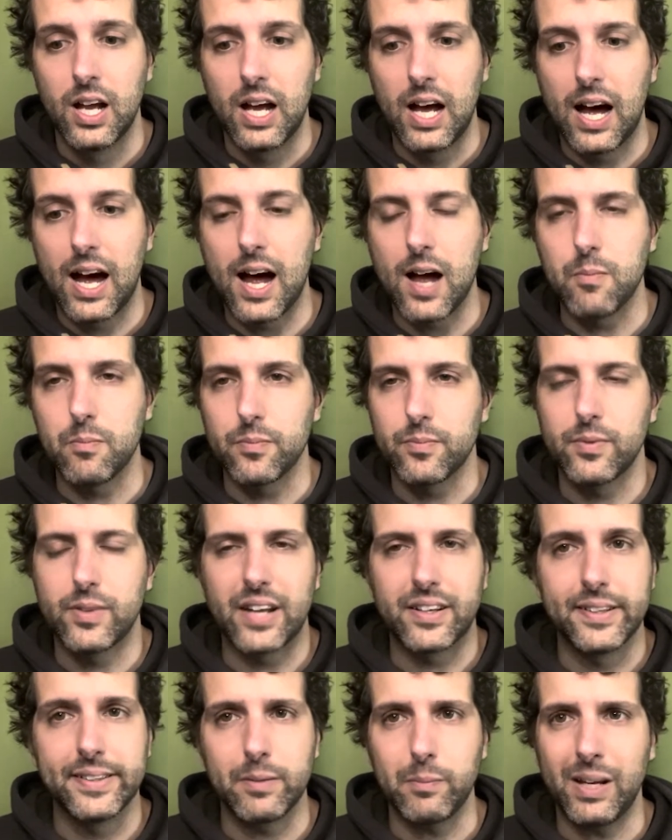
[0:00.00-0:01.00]
Um, that
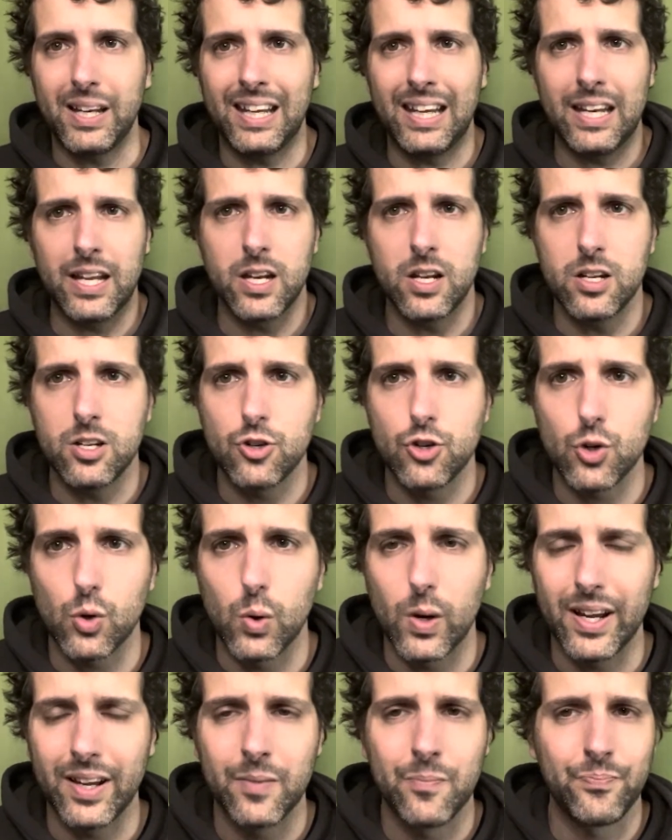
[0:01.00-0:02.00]
doesn't mean he didn't
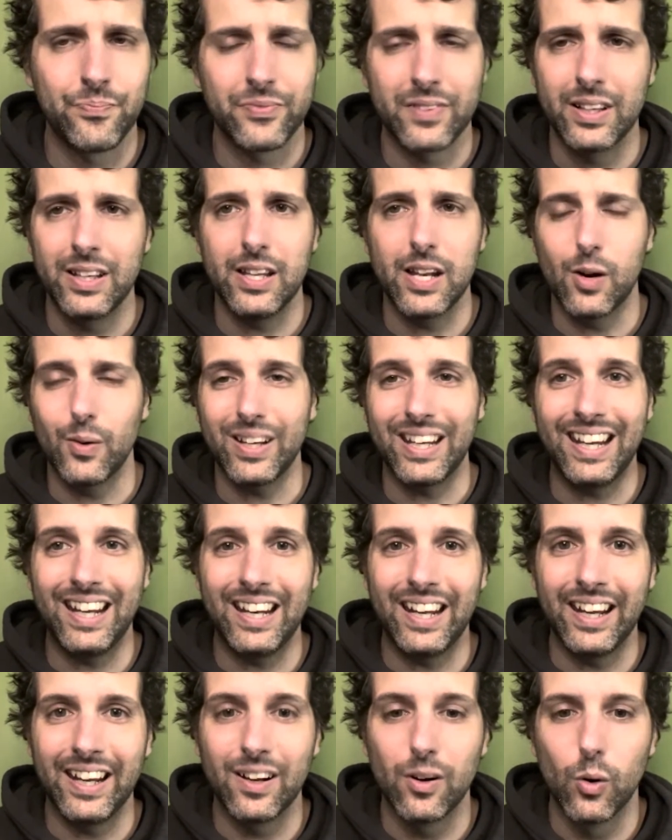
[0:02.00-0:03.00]
enjoy, you know,
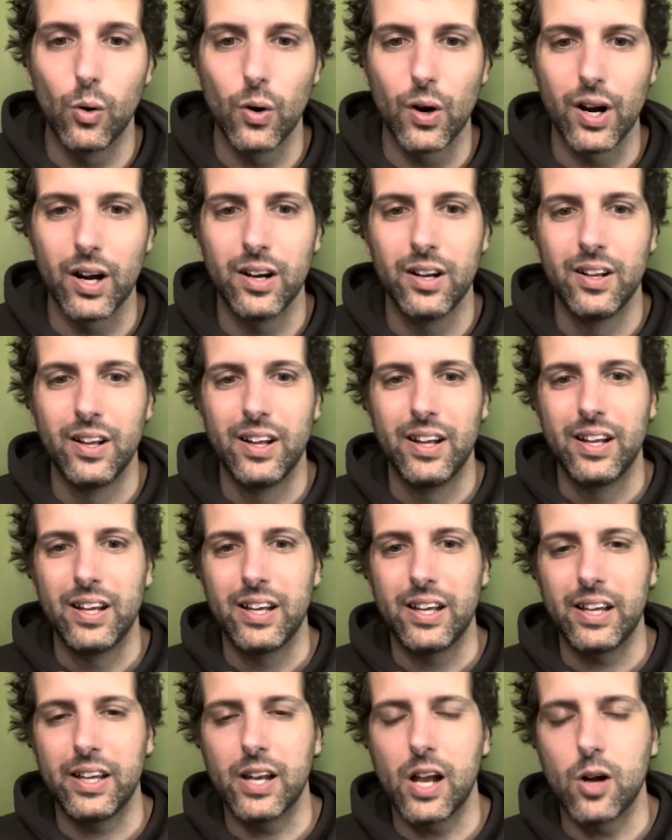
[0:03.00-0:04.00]
eating or,
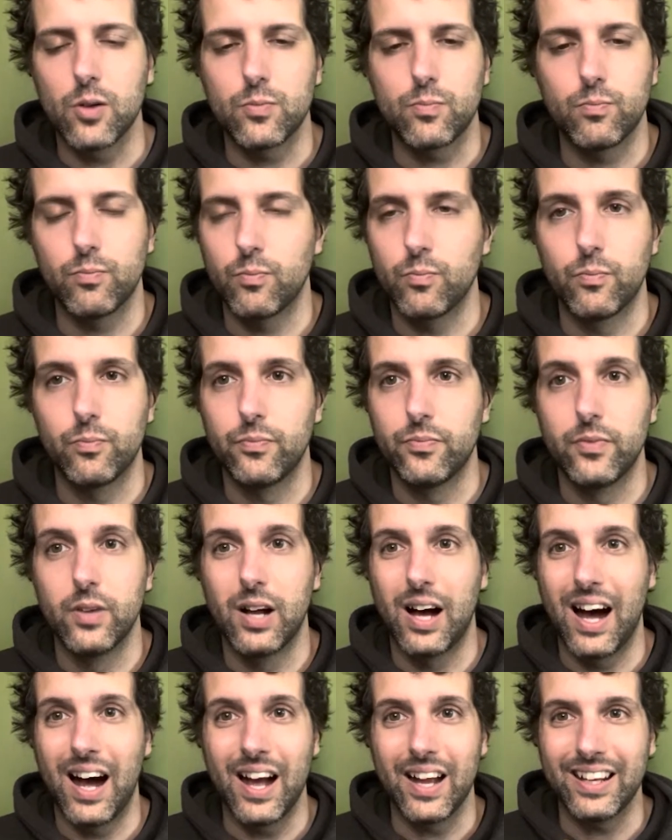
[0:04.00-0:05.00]
you know,
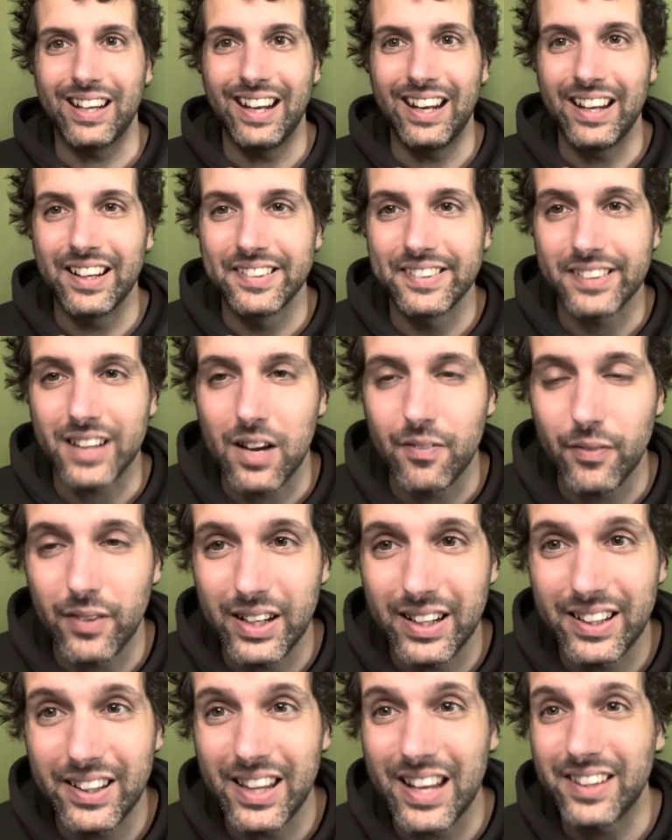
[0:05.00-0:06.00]
uh, eating and stuff,
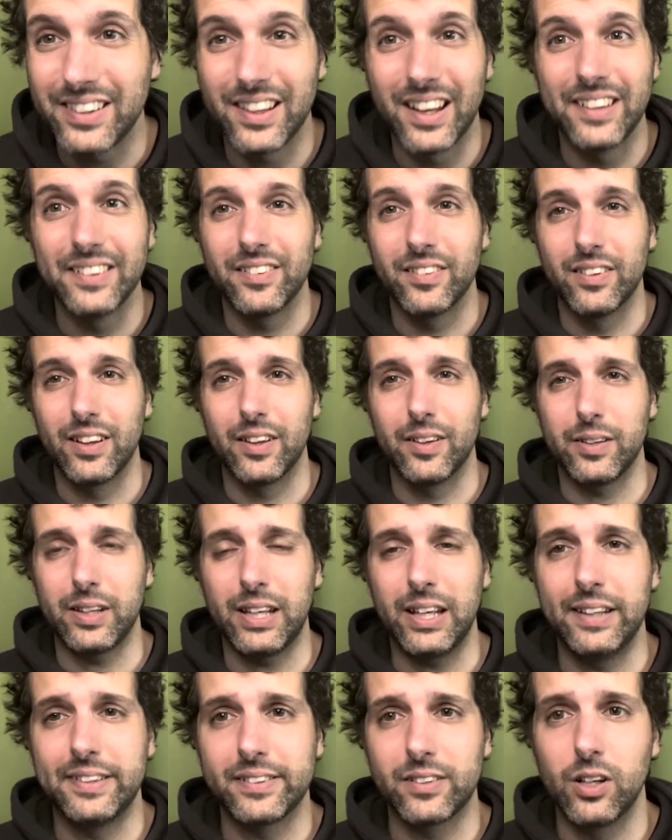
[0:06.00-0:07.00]
that does,
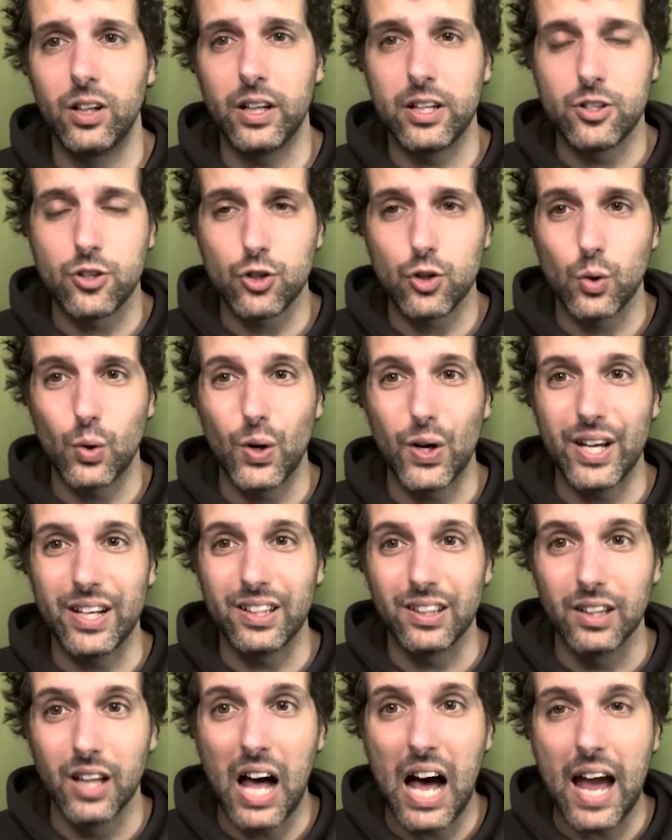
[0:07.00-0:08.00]
he still
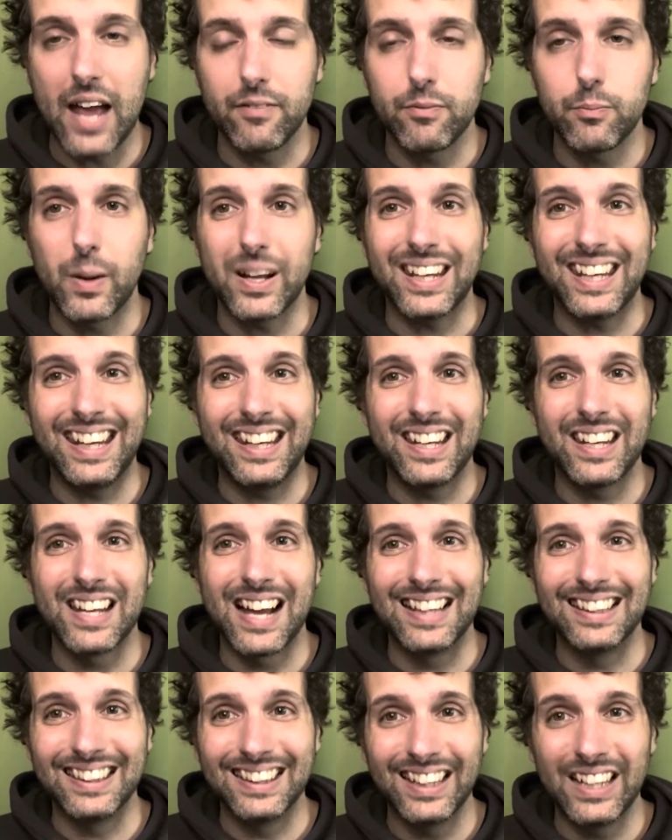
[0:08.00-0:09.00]
enjoyed life, but he did
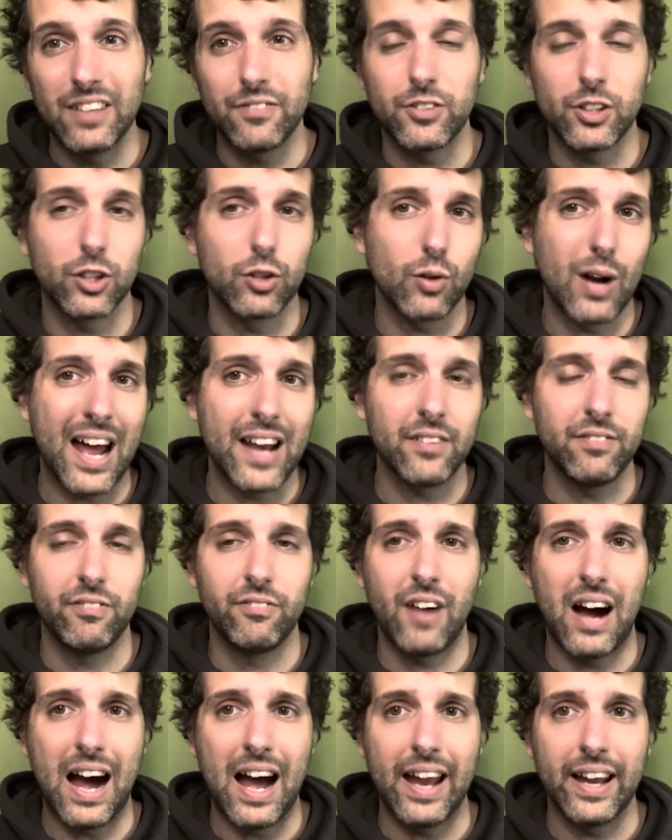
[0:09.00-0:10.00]
not live to
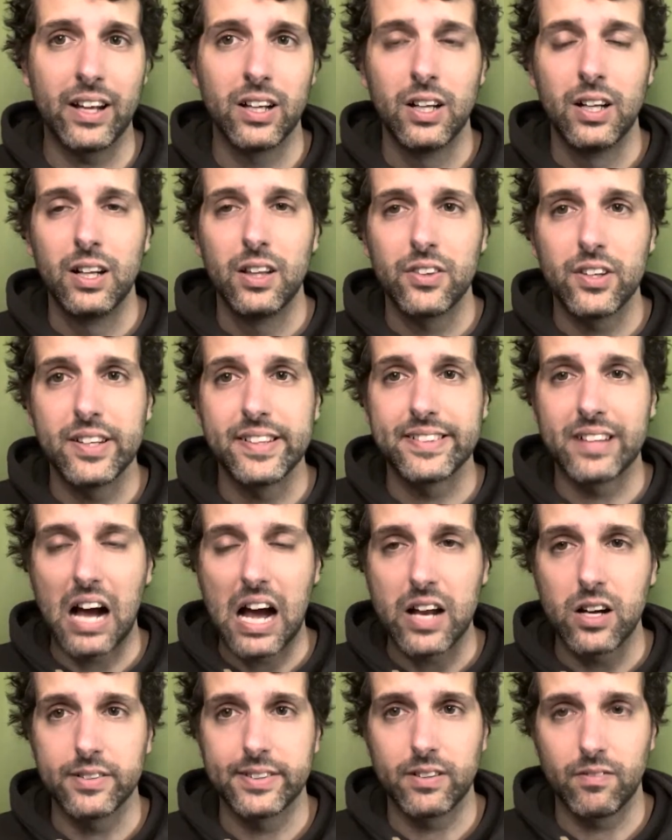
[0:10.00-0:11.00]
gratify the
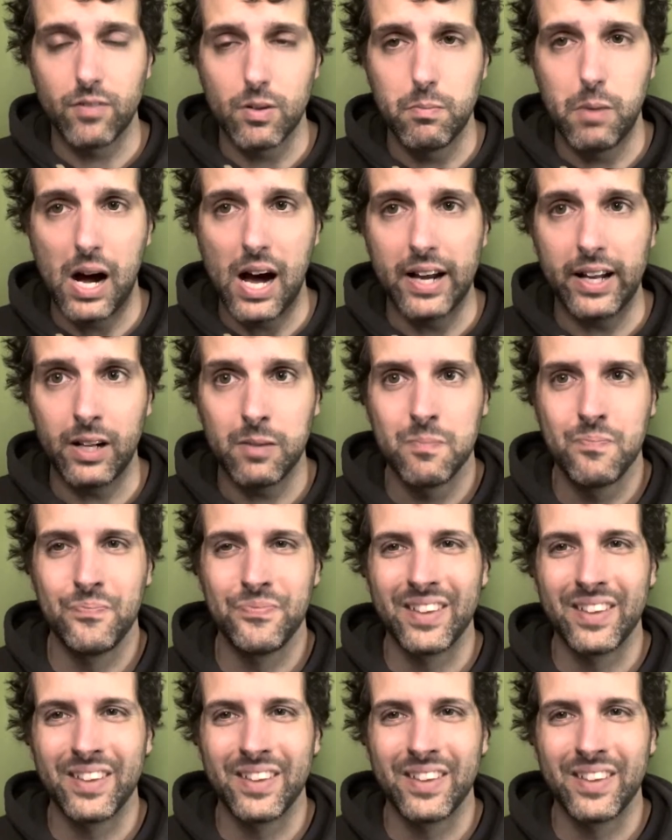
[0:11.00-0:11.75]
desires of the body.